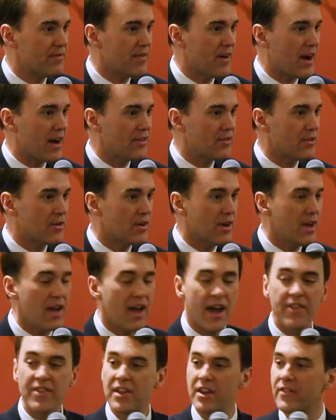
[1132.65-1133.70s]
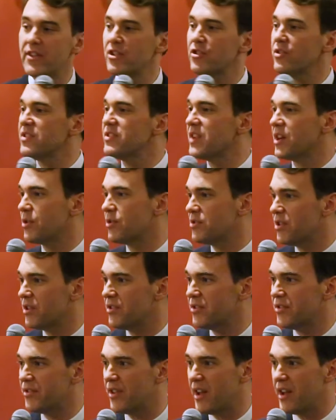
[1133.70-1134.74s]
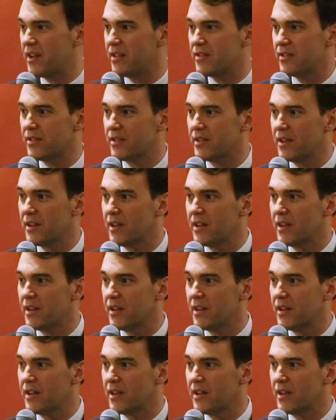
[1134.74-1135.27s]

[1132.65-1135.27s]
Advisor and then eventually Secretary of State,